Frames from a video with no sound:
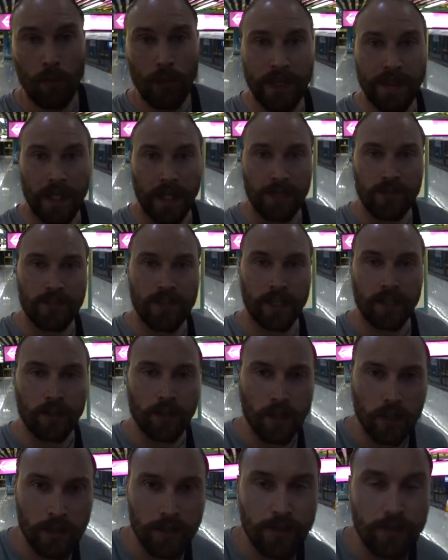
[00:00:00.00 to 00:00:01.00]
with that said,
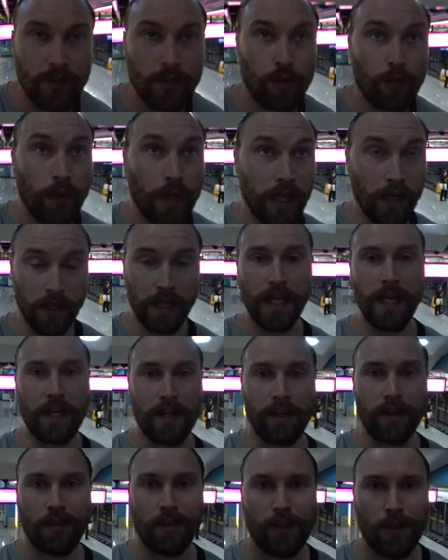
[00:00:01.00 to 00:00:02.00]
guys, we are here.
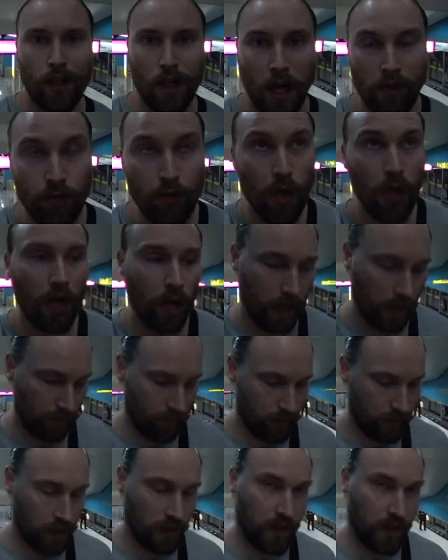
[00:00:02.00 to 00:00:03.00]
I've arrived